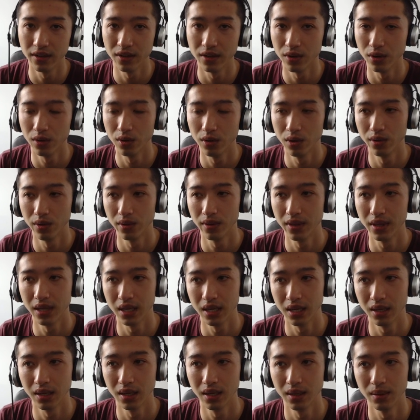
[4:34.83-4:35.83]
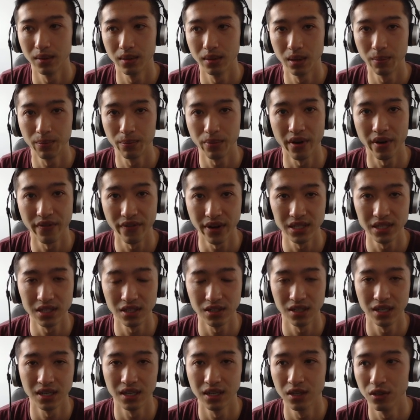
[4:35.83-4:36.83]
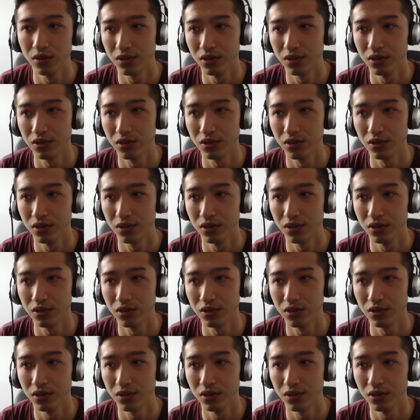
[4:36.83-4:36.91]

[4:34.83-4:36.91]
or the professor